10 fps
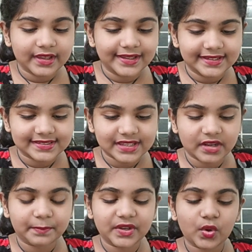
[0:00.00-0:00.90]
He
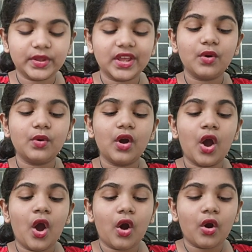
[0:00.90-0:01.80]
sent Pinocchio
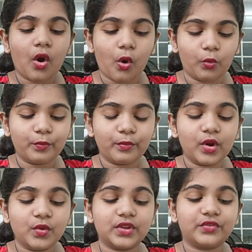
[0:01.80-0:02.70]
home
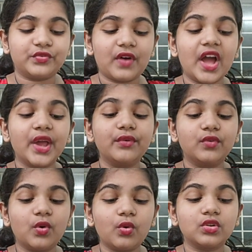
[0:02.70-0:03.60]
with 5
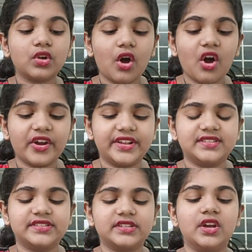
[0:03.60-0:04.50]
gold
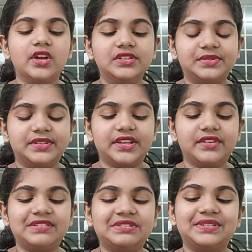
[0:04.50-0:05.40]
coins to
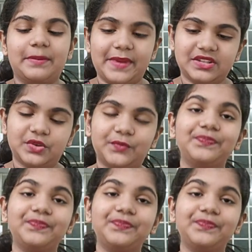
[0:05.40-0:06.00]
give to Geppetto.